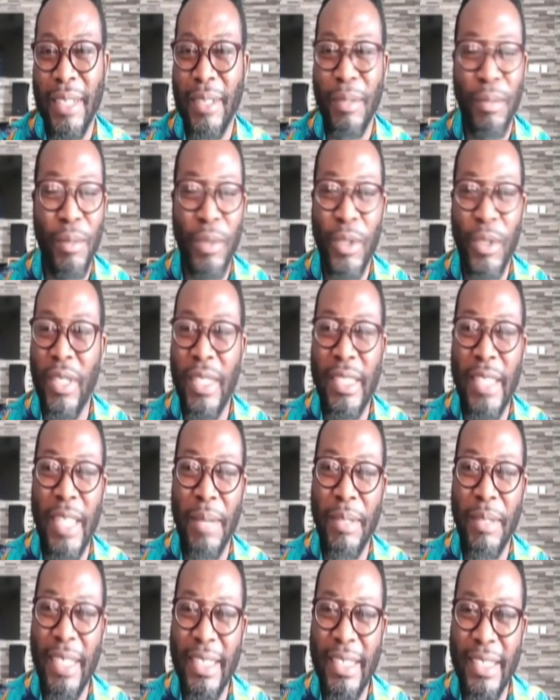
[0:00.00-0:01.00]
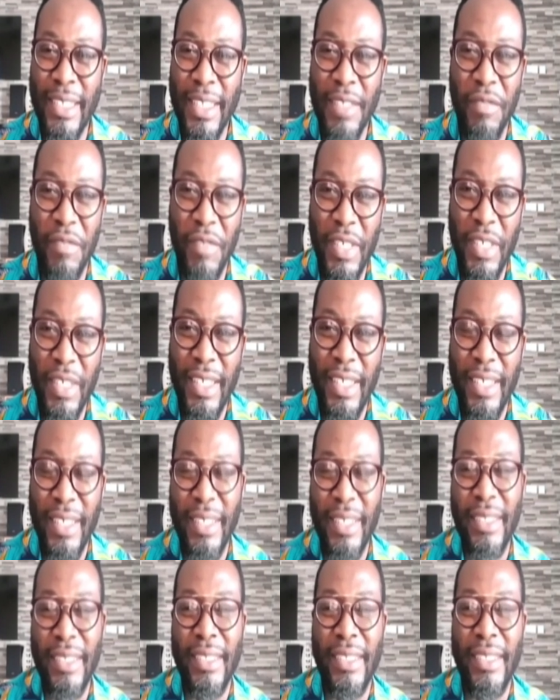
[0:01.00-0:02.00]
most of the time, you ain't in
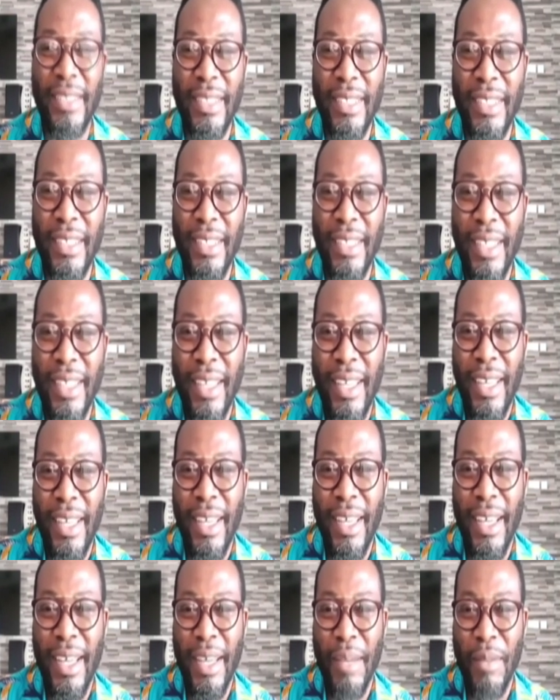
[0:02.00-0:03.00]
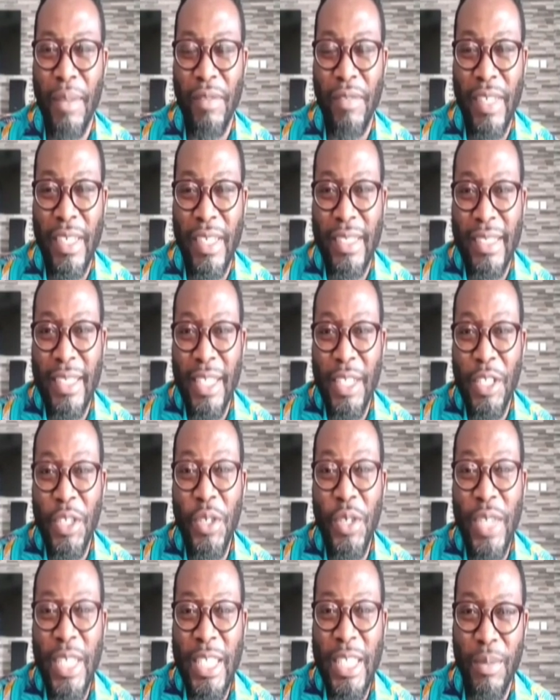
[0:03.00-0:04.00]
tea. My fun is a
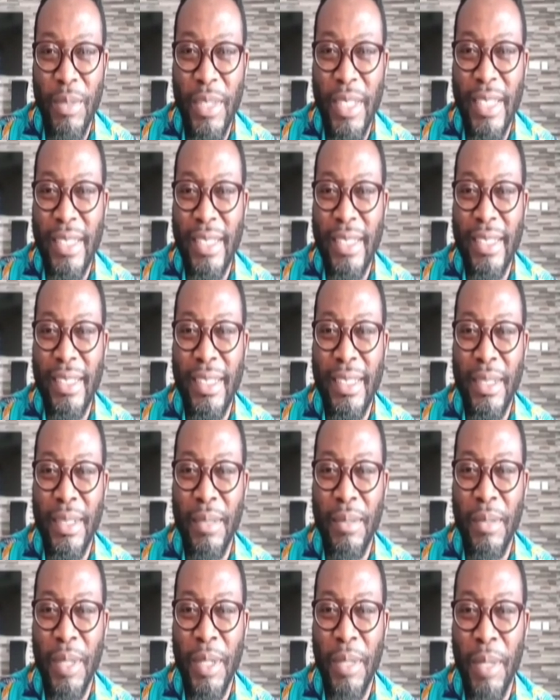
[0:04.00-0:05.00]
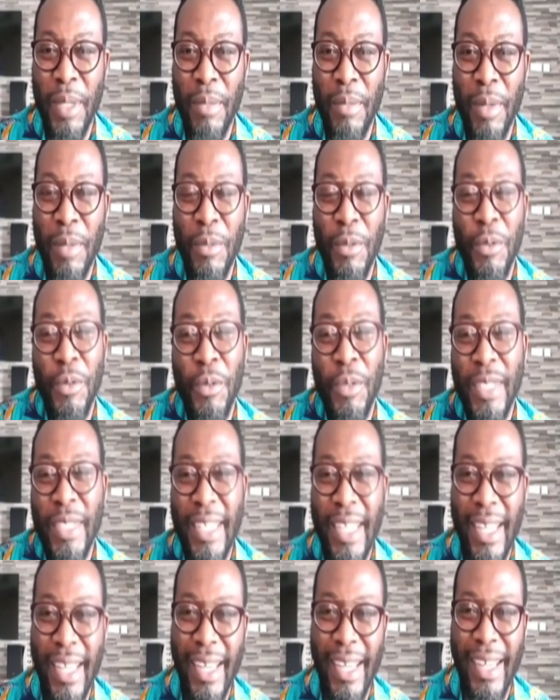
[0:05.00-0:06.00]
new experience in tea, maybe a bomb home or
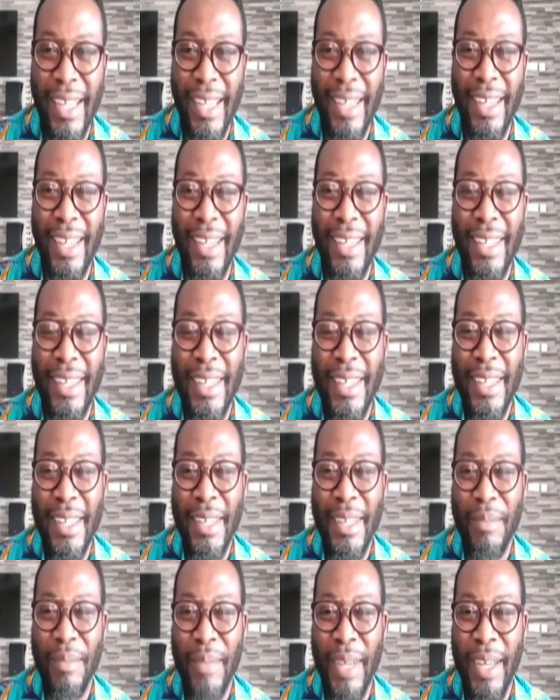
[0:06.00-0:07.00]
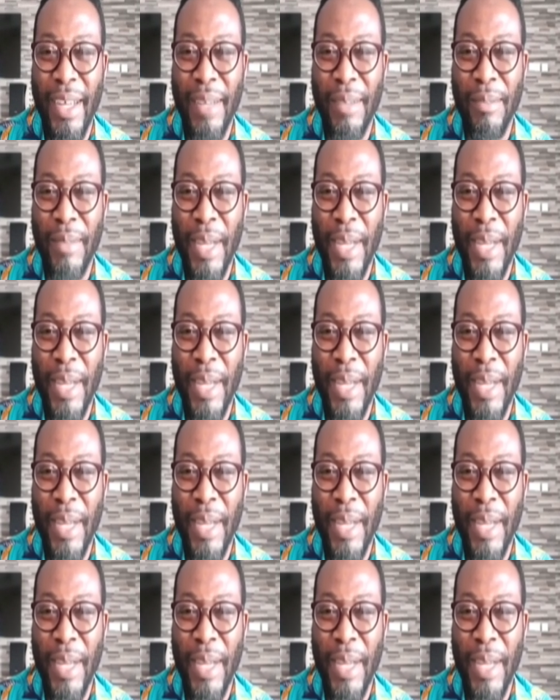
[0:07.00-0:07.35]
there, and my